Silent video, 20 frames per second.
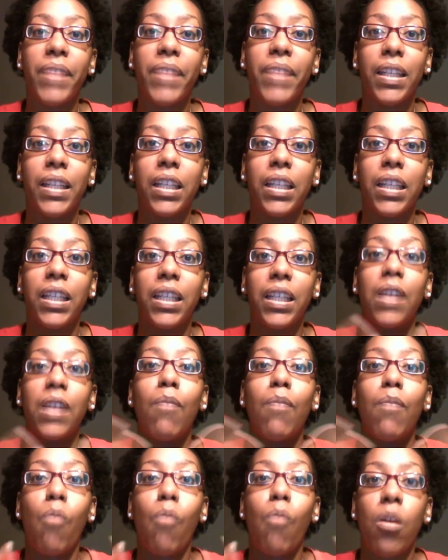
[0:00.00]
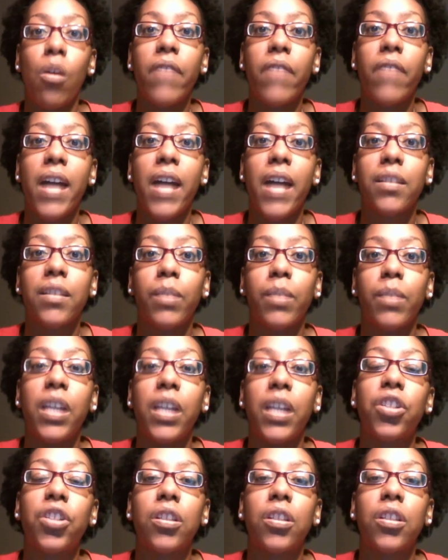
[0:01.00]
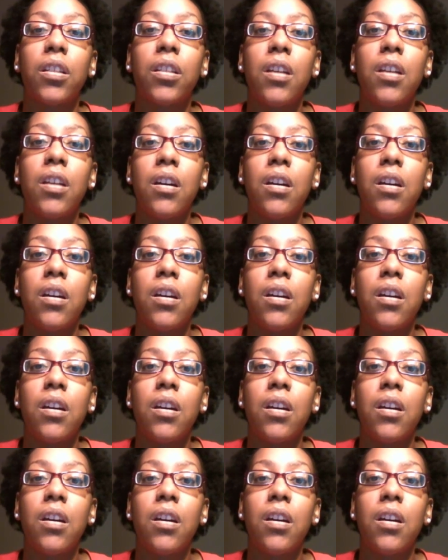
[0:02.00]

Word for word: and get more of an explanation